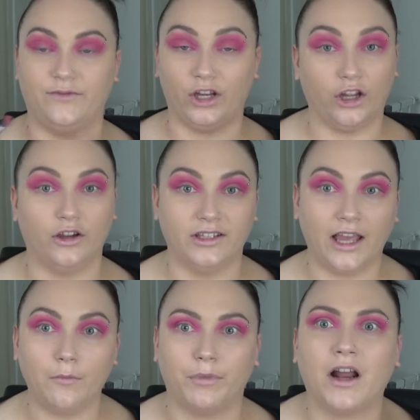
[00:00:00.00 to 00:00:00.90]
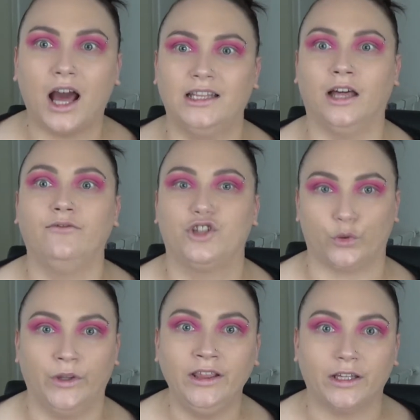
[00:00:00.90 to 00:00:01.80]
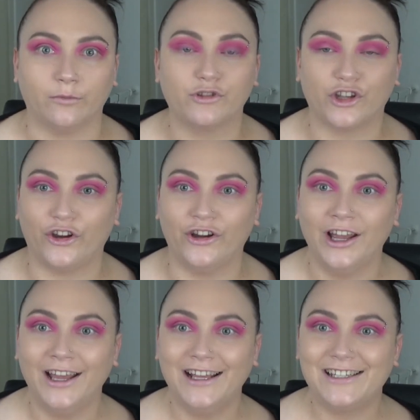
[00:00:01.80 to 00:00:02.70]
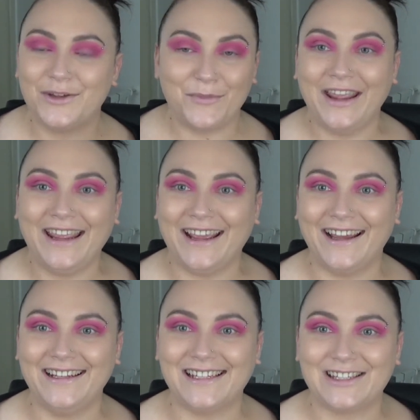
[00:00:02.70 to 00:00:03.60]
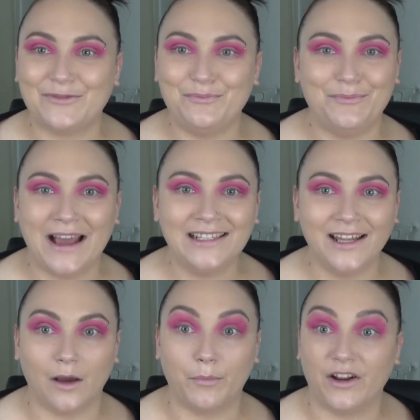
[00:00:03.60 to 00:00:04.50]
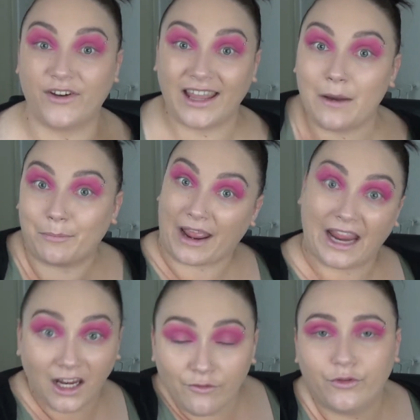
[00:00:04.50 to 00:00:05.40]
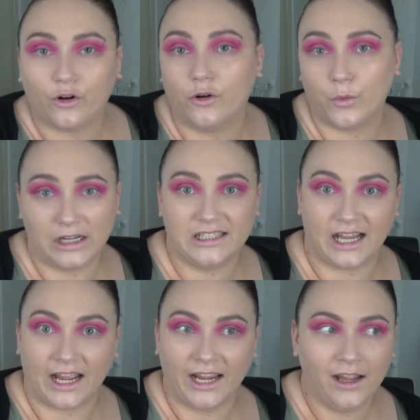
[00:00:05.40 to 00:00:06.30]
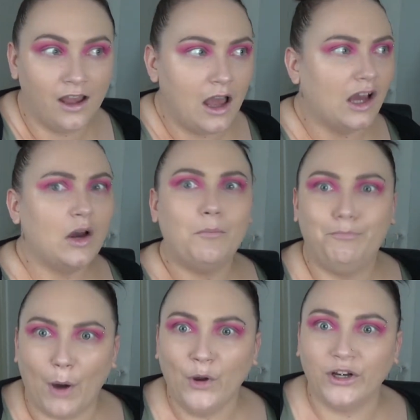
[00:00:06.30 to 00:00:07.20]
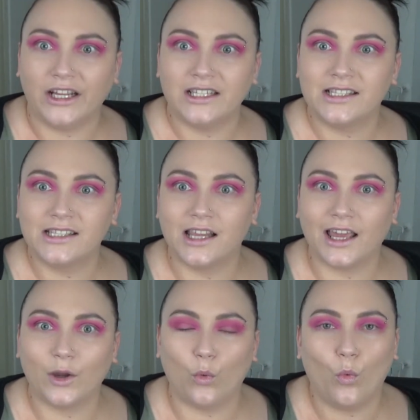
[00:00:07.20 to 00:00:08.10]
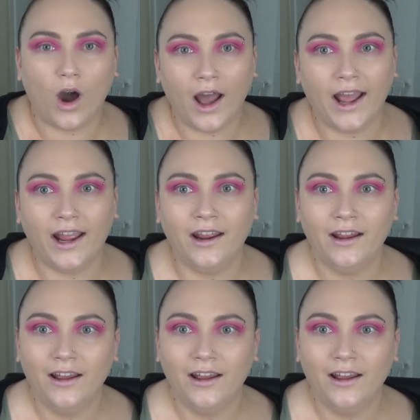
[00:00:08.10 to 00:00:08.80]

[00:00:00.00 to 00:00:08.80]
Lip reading: videos yet, but I love doing them. So to me, it doesn't matter. But if I get paid for it one day, bonus. Like why